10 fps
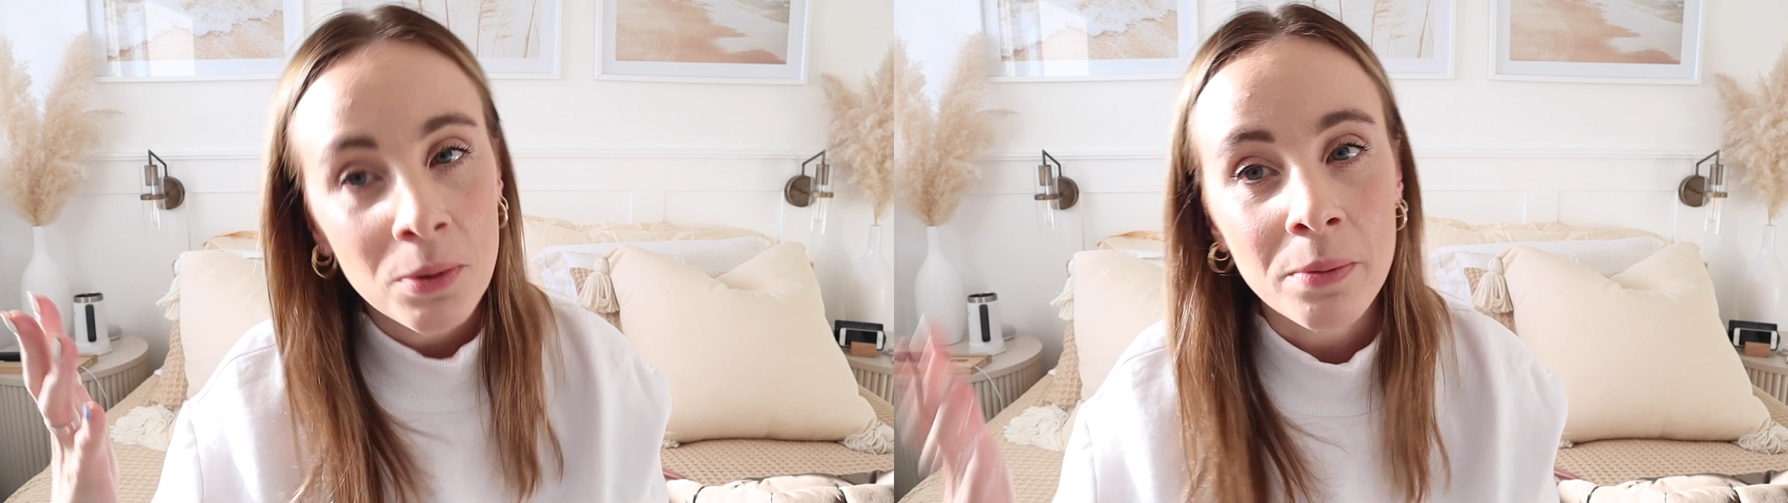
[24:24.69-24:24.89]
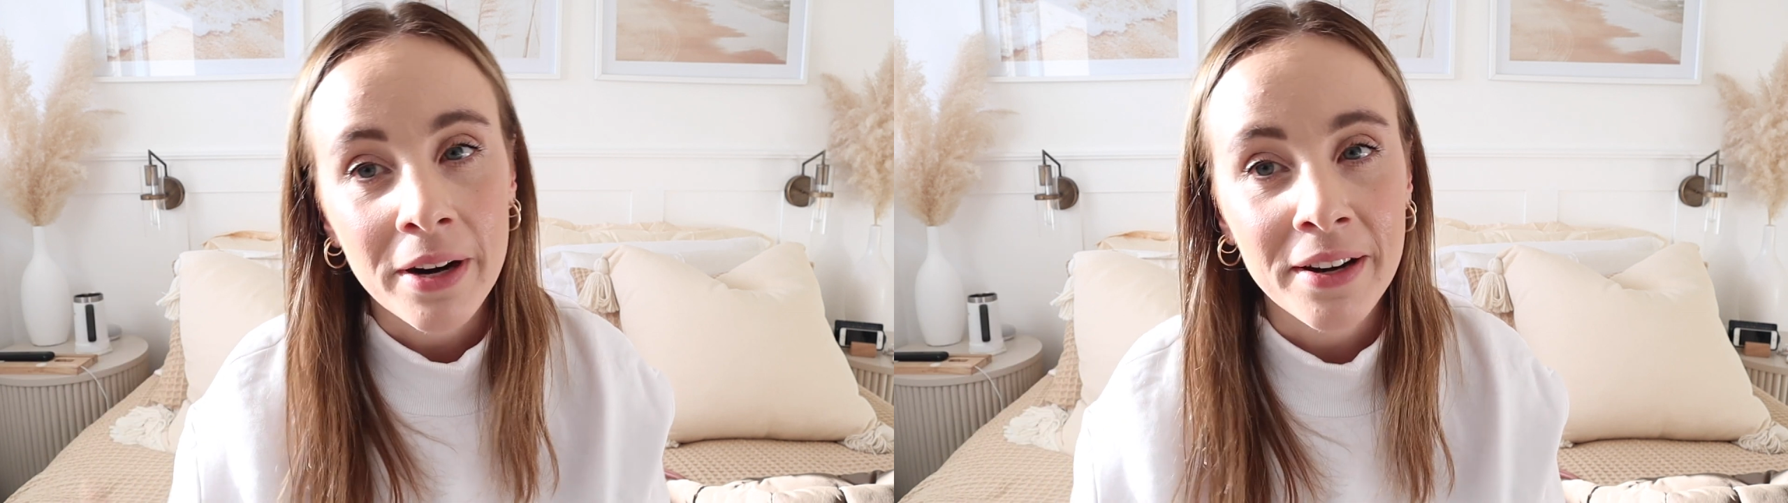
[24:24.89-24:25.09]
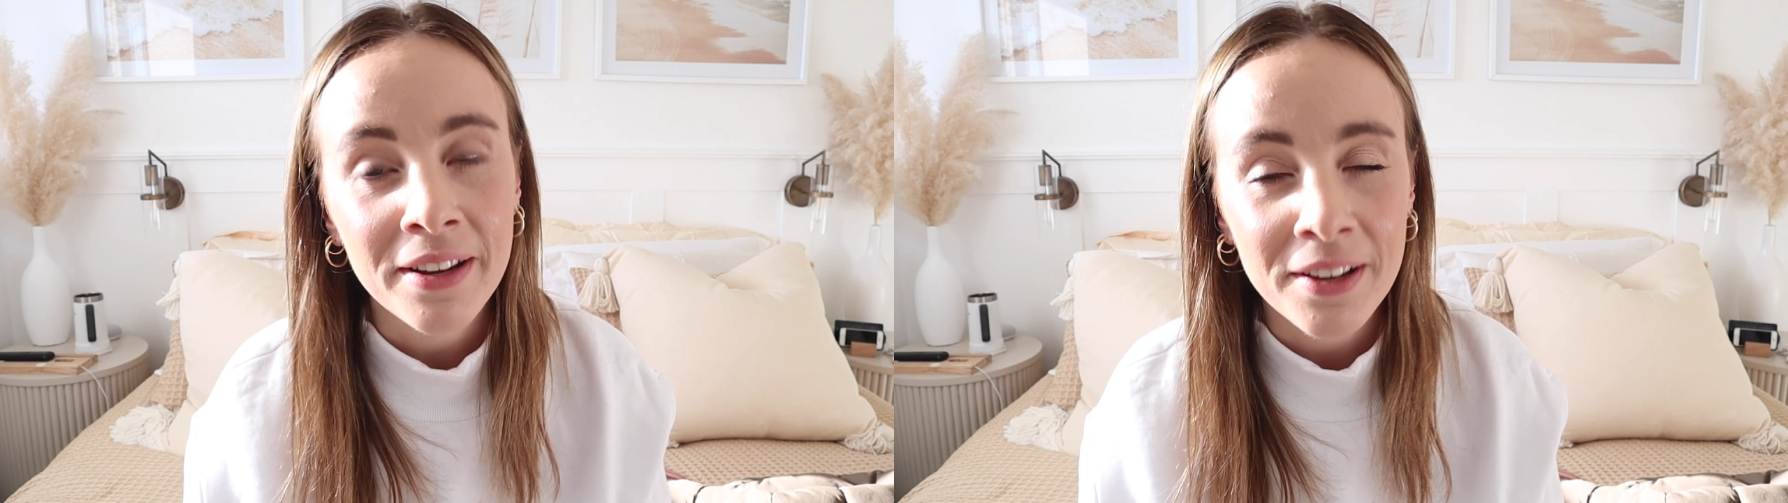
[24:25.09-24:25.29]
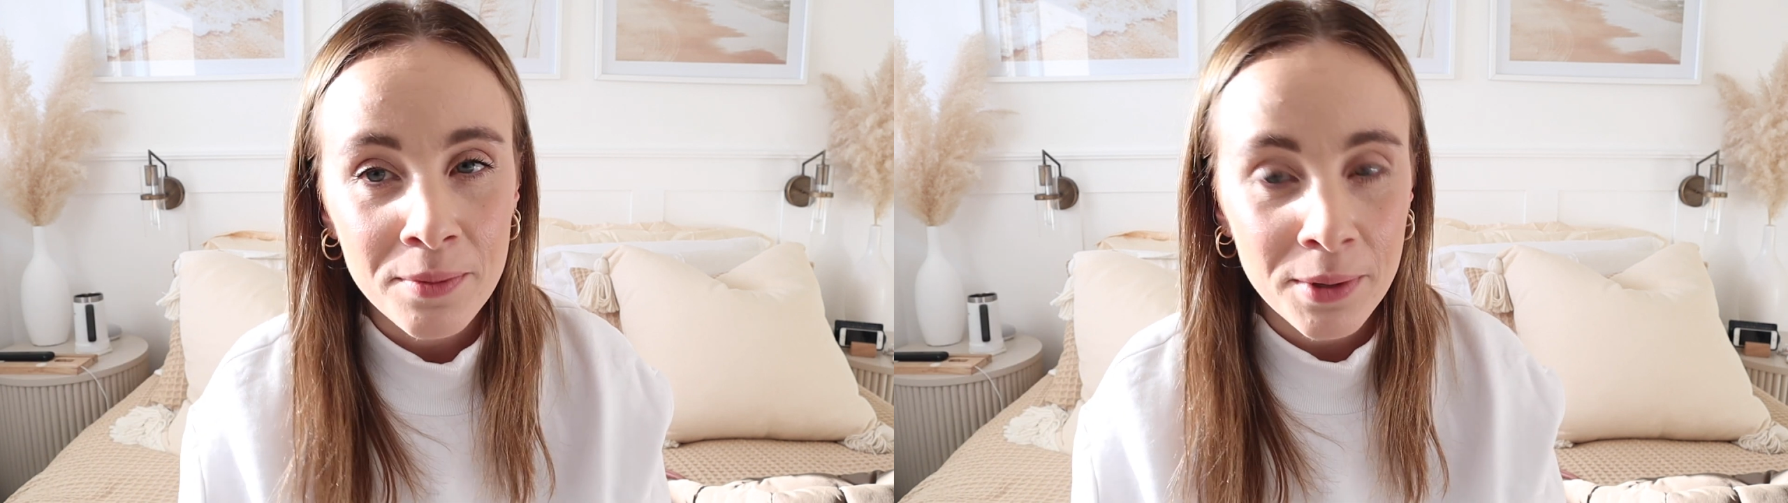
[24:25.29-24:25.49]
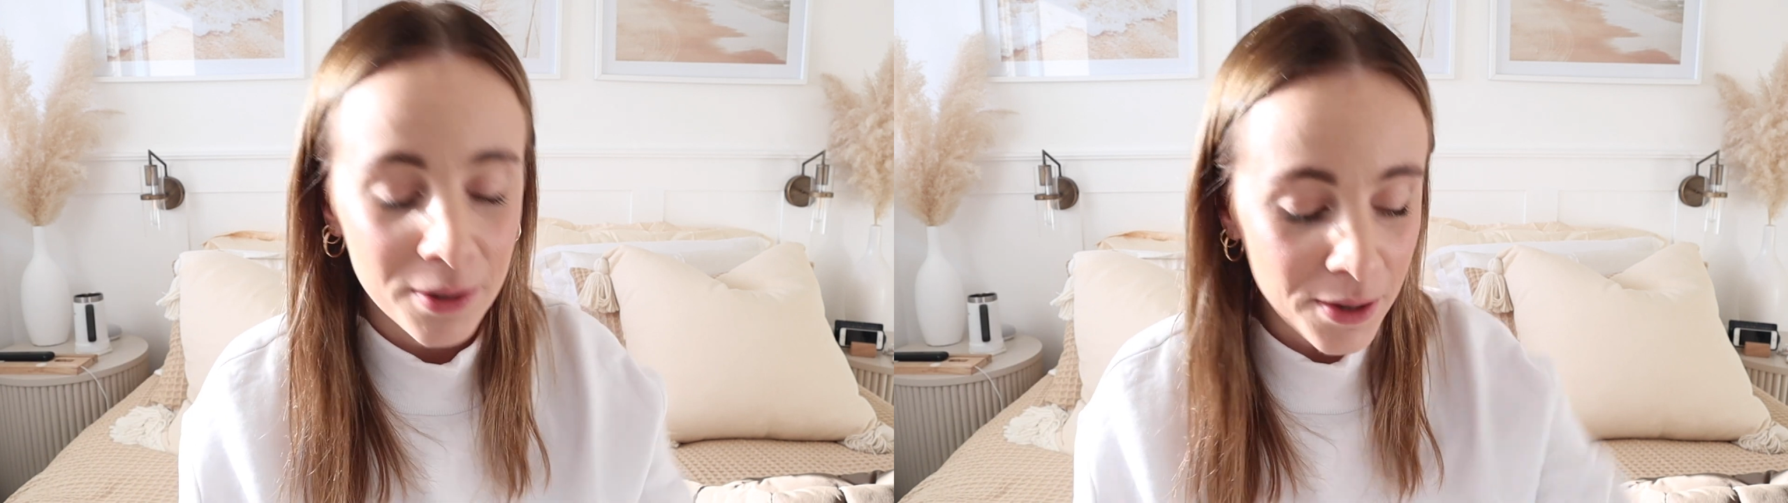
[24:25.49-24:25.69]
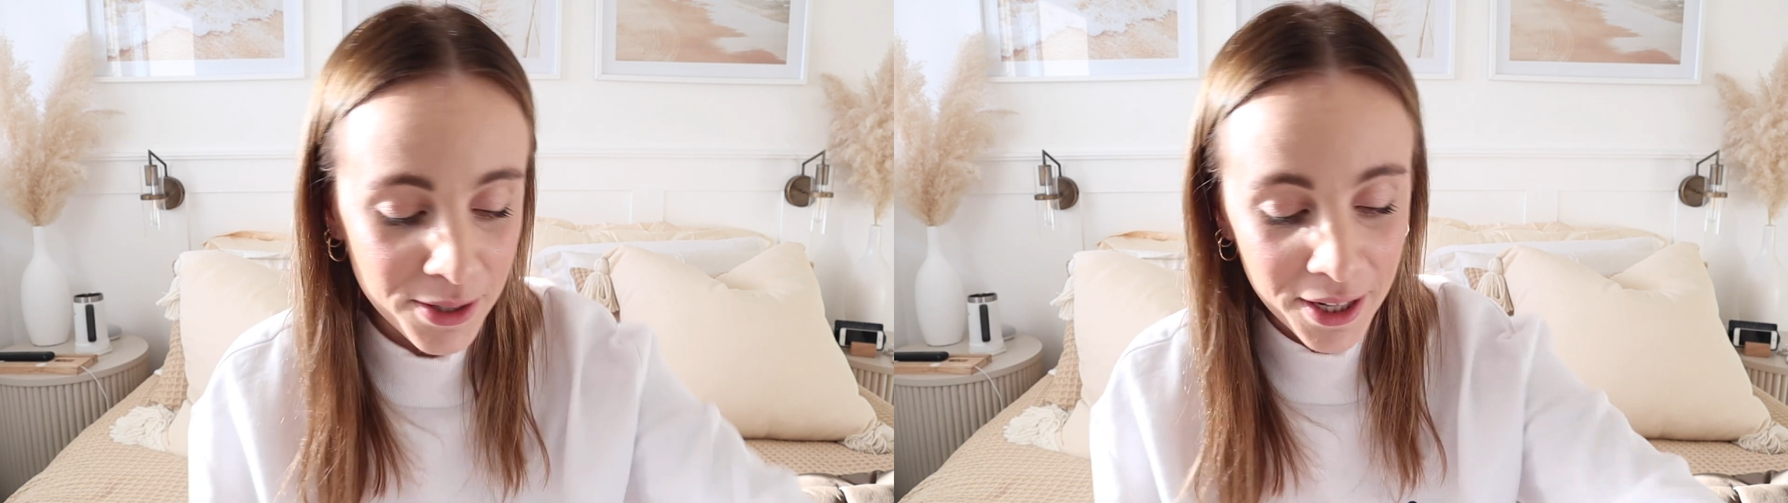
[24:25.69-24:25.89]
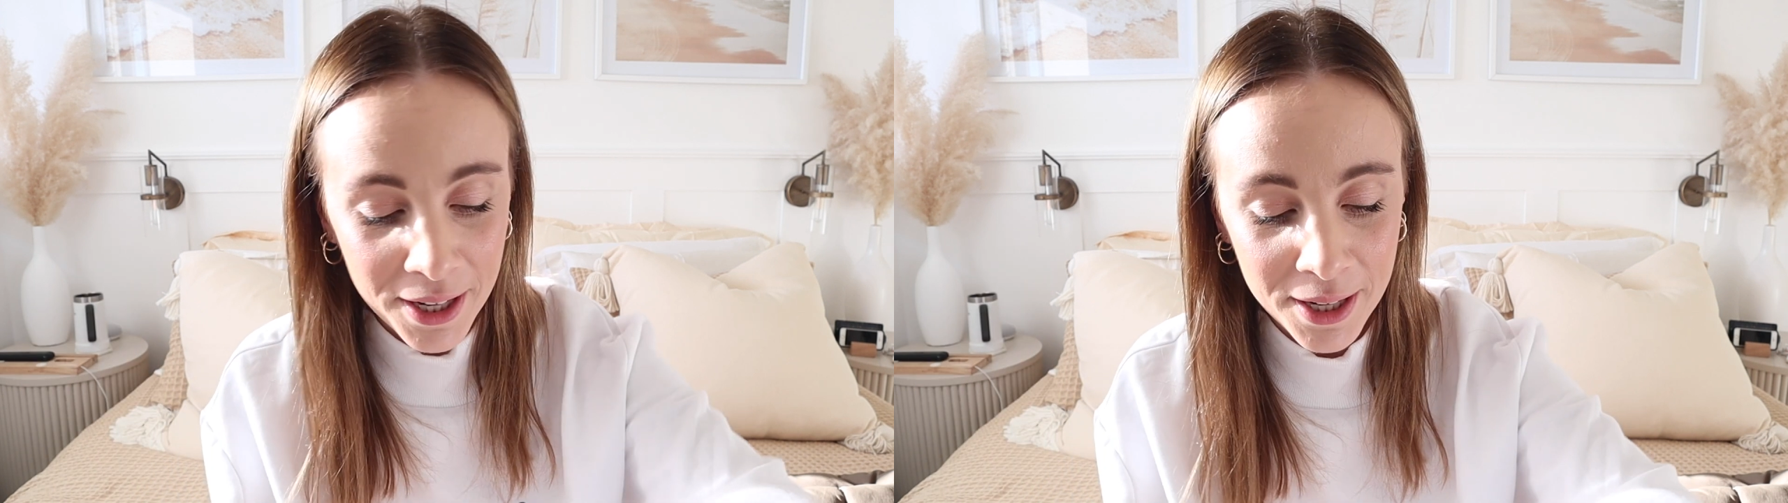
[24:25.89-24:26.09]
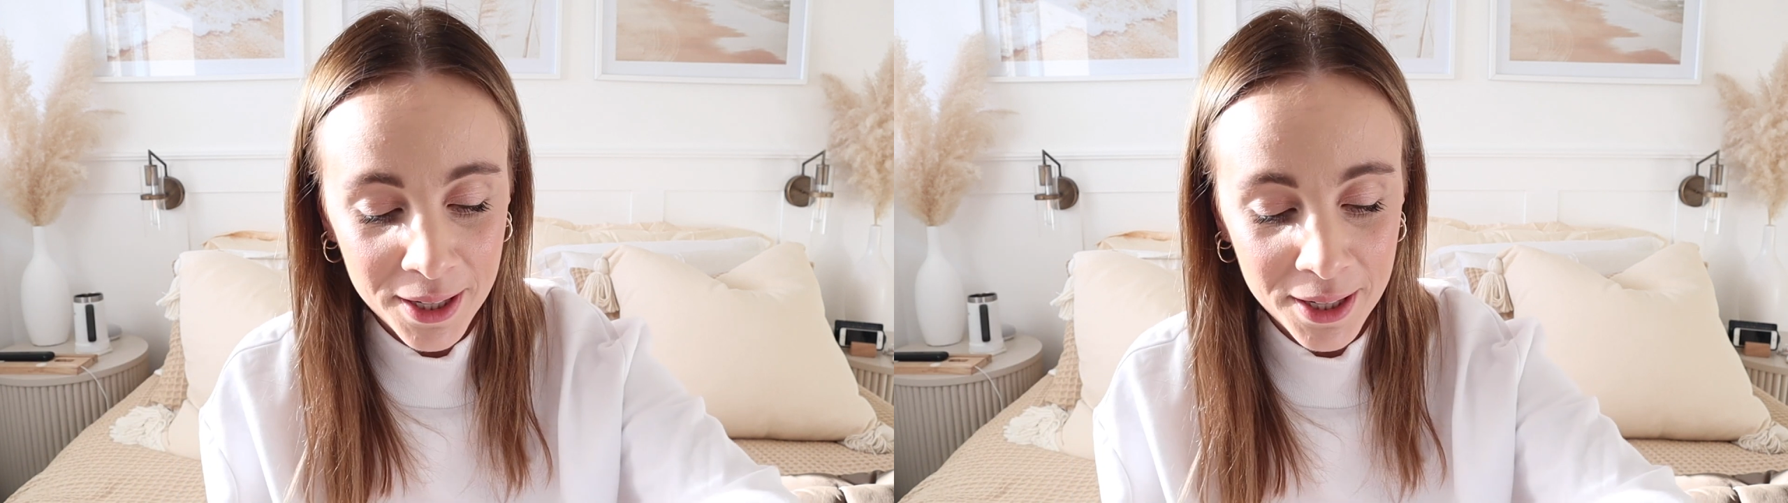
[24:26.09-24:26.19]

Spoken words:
bright in here because it